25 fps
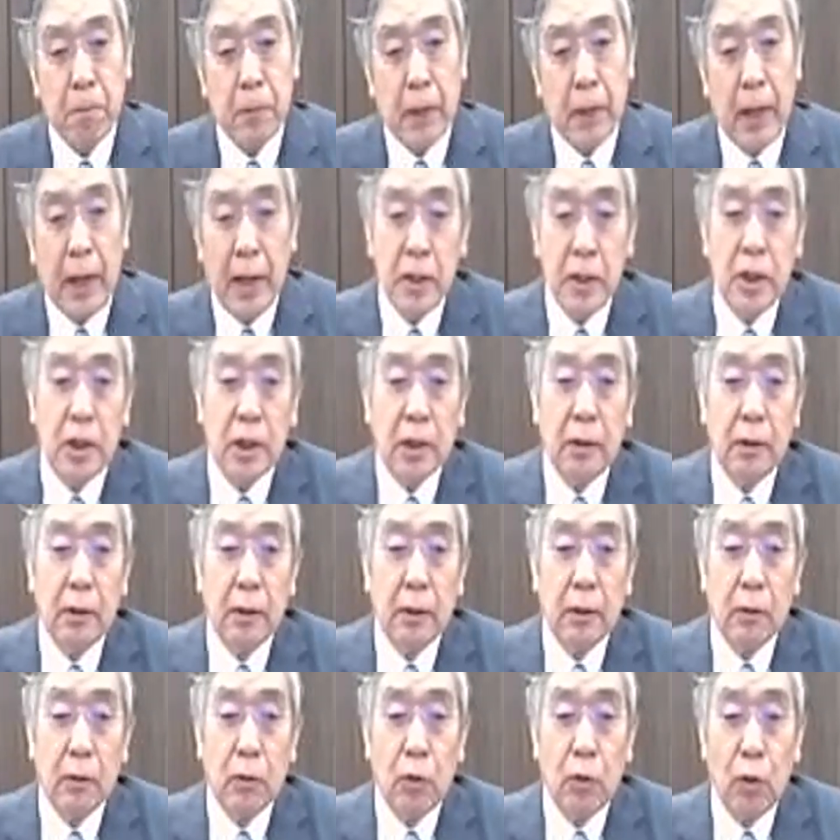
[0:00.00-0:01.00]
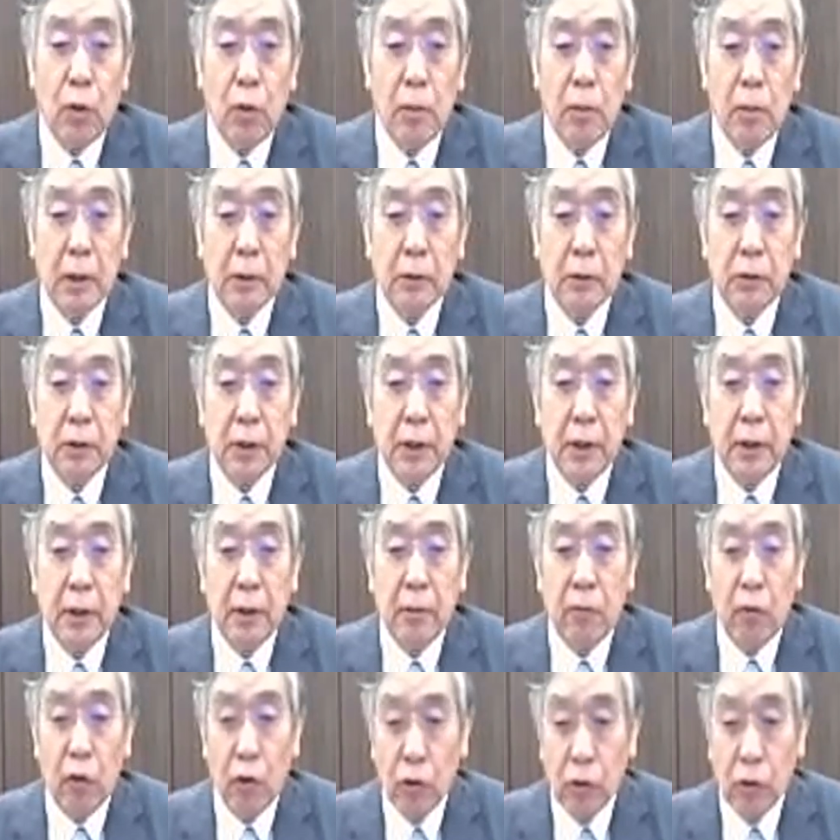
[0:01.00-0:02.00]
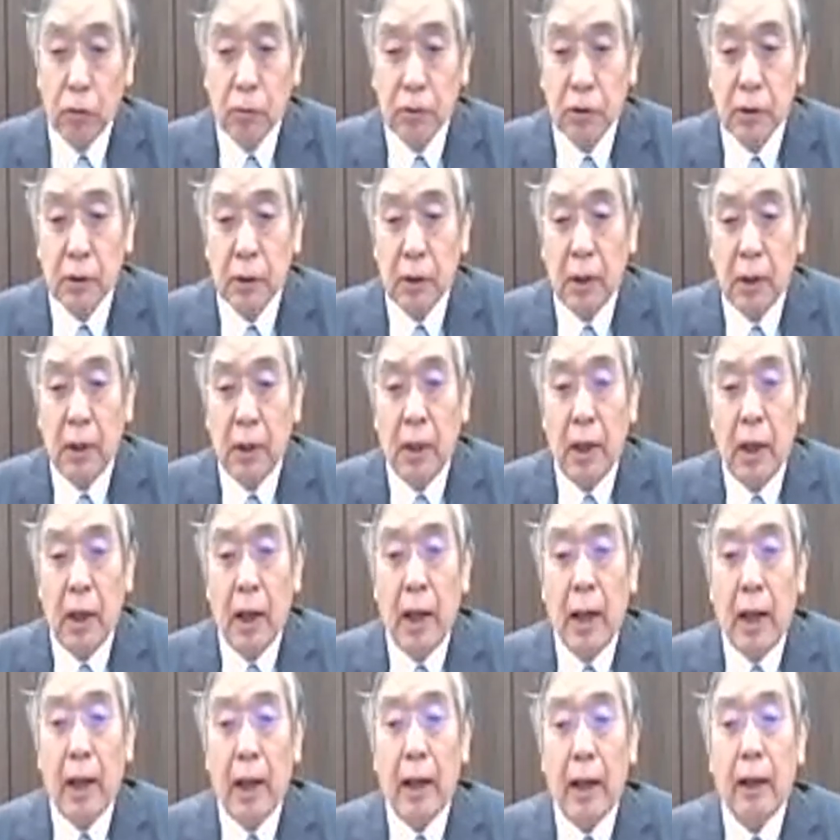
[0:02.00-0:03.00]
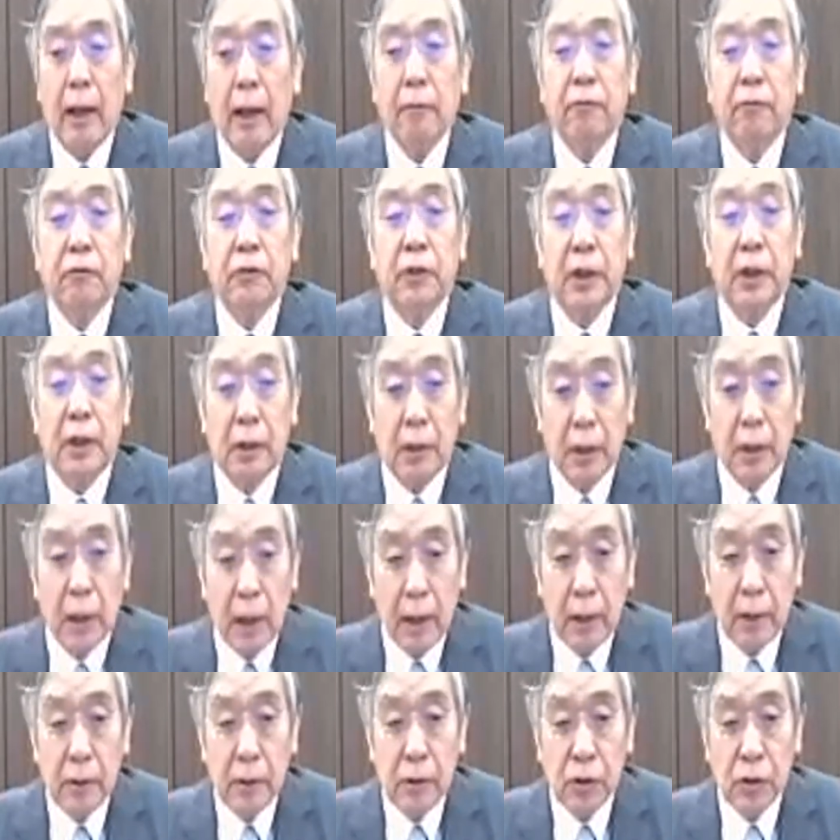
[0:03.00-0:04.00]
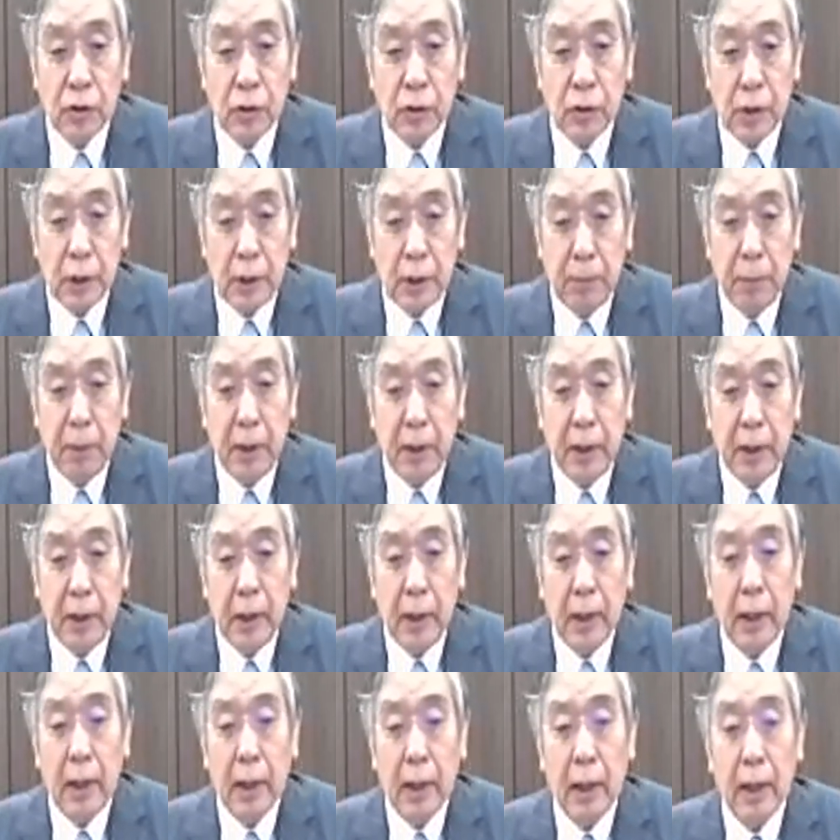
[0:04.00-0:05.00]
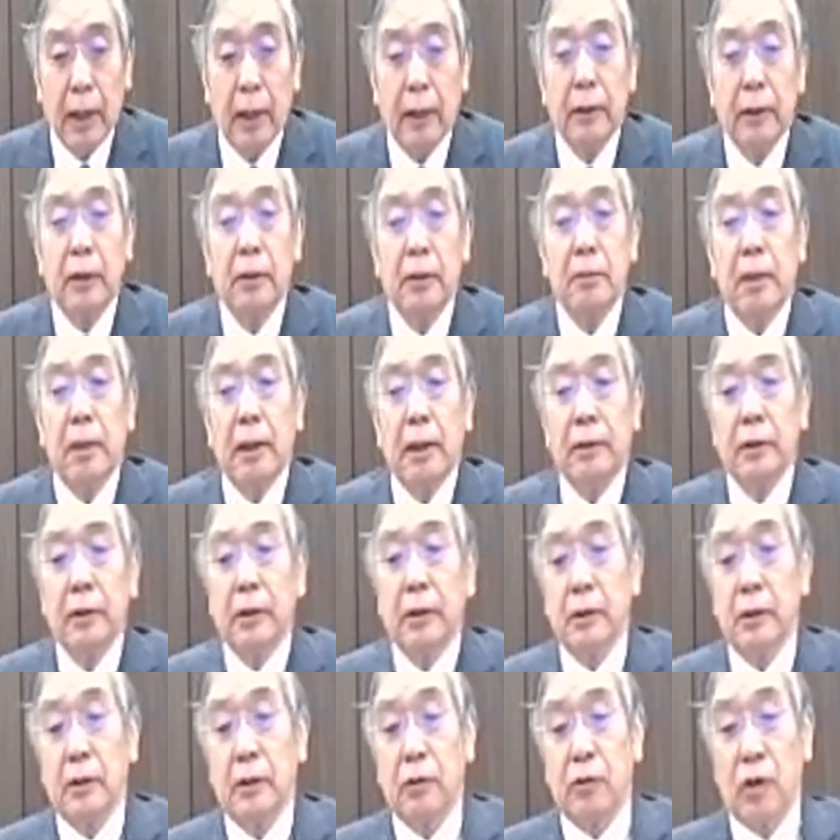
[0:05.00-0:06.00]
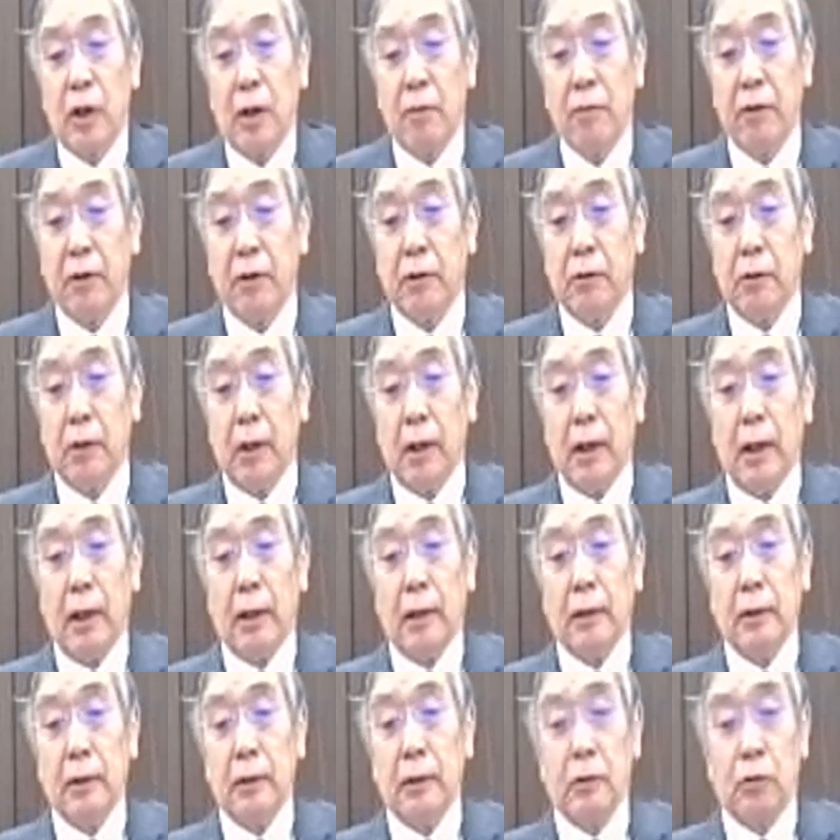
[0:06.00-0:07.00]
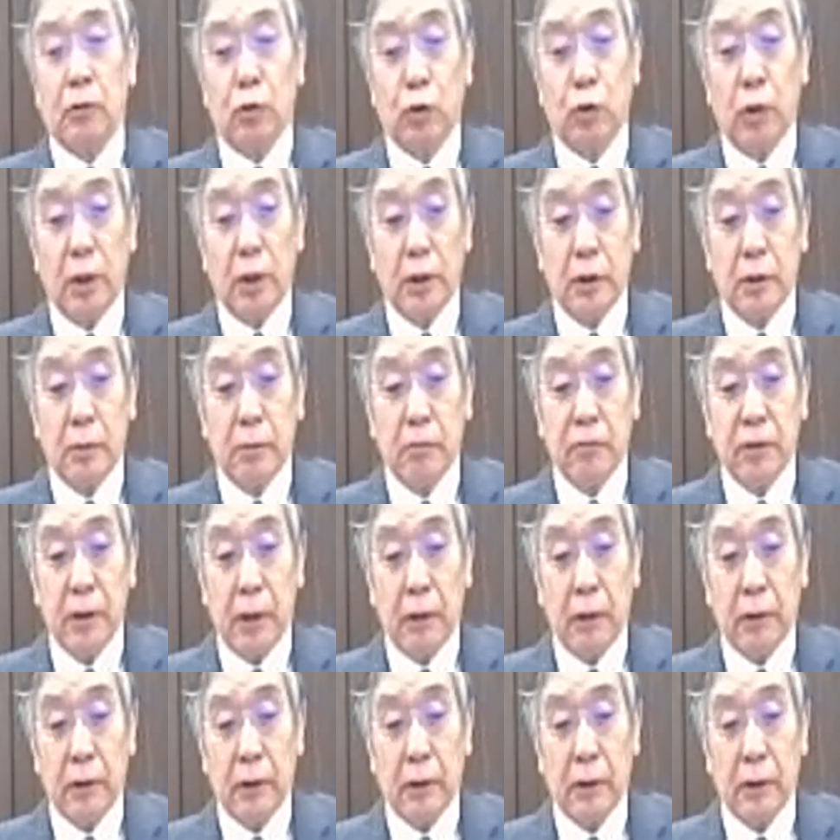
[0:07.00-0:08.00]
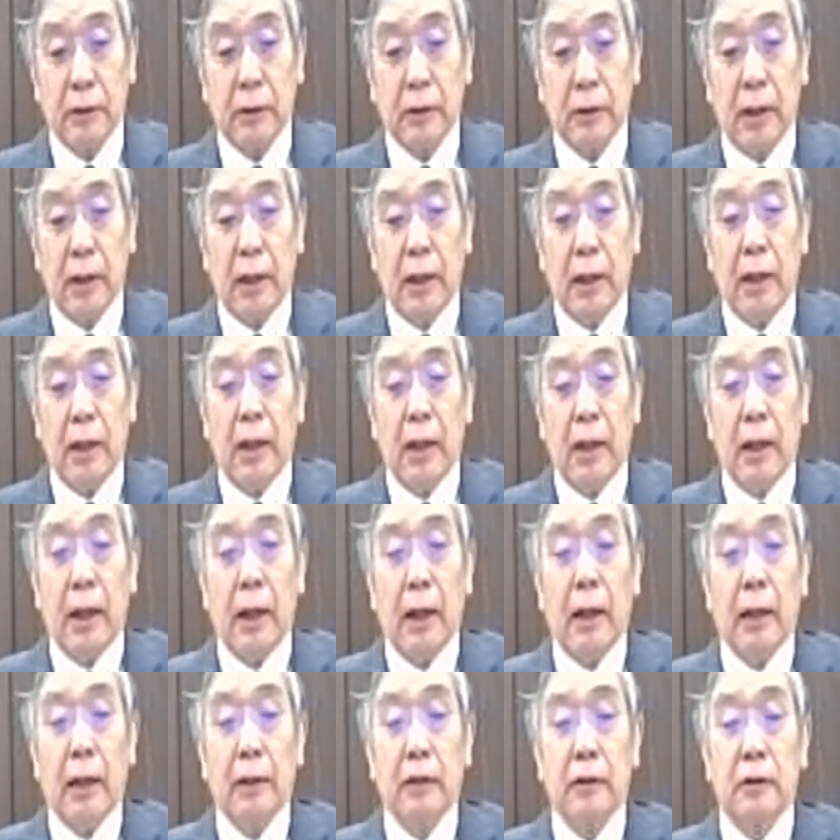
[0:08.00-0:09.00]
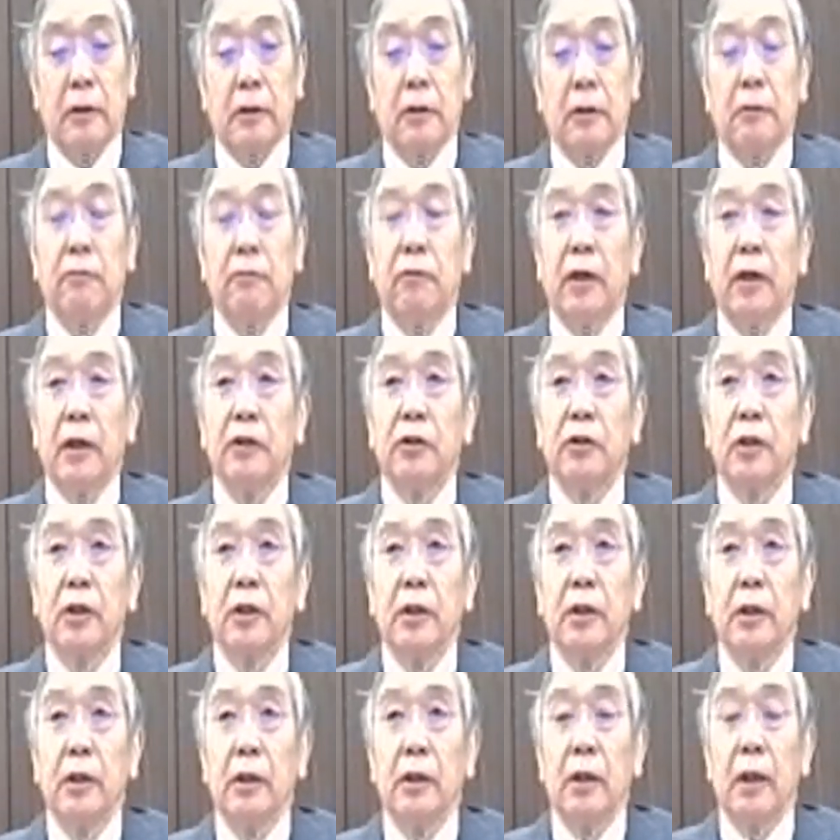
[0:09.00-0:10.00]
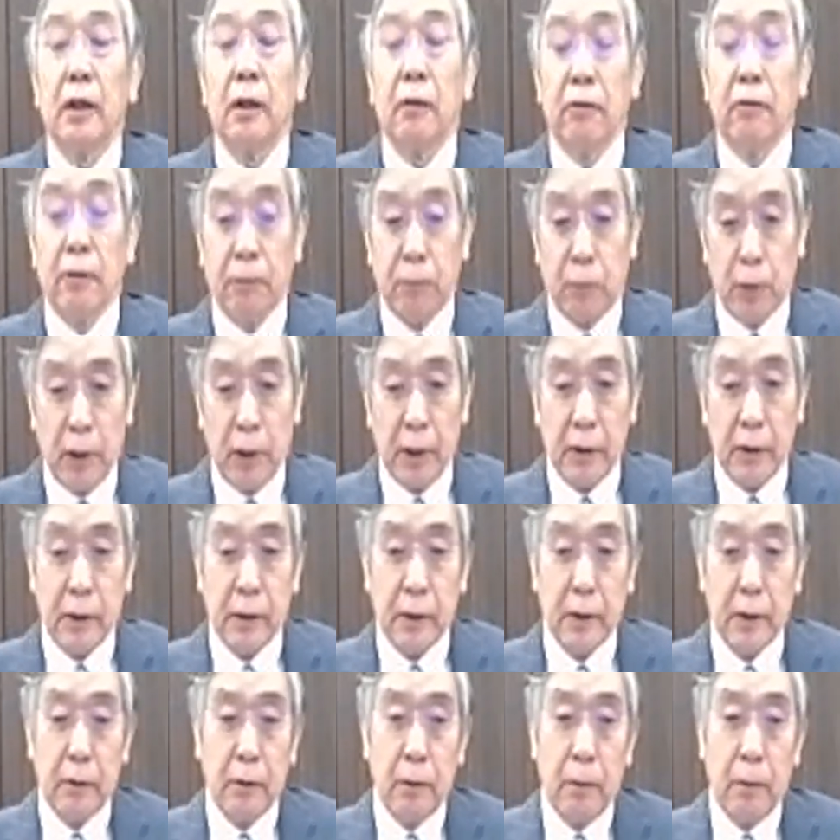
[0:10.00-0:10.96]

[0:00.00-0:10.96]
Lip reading: Asian and global trading volumes have declined steeply, and demand in the travel and tourism sectors has virtually evaporated.